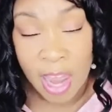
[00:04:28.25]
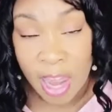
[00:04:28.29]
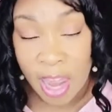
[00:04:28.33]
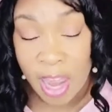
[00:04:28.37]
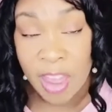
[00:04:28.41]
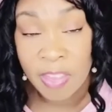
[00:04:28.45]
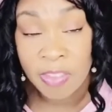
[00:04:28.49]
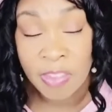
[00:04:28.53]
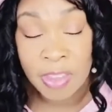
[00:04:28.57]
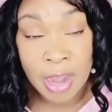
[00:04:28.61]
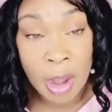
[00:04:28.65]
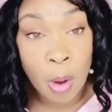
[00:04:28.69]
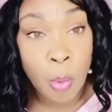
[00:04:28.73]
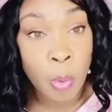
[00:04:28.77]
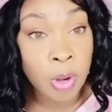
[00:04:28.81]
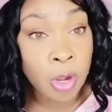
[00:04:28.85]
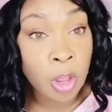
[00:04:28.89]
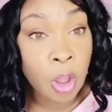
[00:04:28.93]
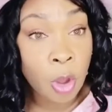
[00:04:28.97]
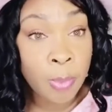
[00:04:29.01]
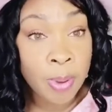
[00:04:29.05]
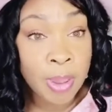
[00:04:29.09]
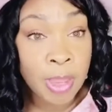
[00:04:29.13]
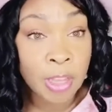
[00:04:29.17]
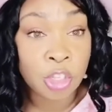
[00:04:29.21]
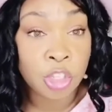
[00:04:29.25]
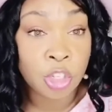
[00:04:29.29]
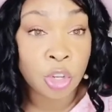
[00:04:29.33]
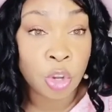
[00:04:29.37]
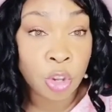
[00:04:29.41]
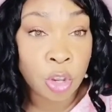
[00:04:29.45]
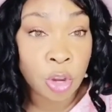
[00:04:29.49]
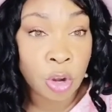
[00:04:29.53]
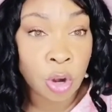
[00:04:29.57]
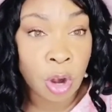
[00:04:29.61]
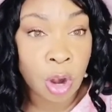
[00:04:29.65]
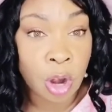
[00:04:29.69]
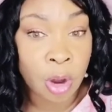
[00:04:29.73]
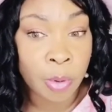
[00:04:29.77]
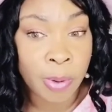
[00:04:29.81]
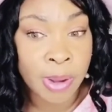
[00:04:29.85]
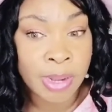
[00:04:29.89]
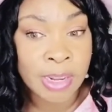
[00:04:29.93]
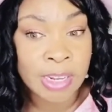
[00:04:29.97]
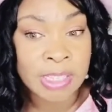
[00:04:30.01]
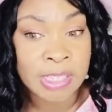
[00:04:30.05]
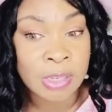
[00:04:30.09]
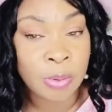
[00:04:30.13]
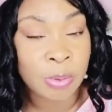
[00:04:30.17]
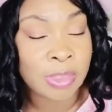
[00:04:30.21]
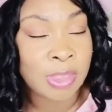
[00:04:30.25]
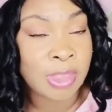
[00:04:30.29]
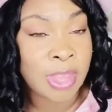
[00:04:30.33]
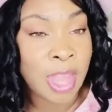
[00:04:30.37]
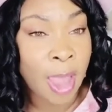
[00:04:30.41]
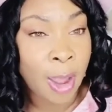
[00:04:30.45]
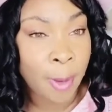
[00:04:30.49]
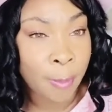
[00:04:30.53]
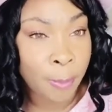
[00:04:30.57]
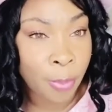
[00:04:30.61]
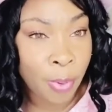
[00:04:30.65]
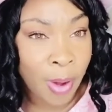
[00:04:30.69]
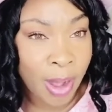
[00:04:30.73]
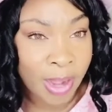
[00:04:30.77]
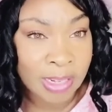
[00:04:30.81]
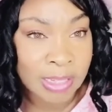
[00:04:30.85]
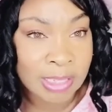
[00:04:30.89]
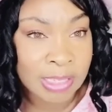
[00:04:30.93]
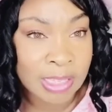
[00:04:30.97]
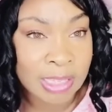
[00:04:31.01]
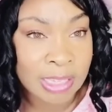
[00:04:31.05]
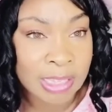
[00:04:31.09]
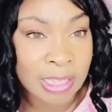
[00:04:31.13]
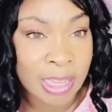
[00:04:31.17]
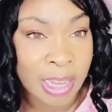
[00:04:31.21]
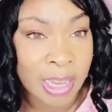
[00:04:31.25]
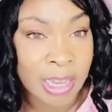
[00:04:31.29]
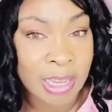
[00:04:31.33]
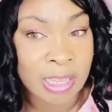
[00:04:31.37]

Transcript: And then I want to go be a 2-year RN and see what that practice is like,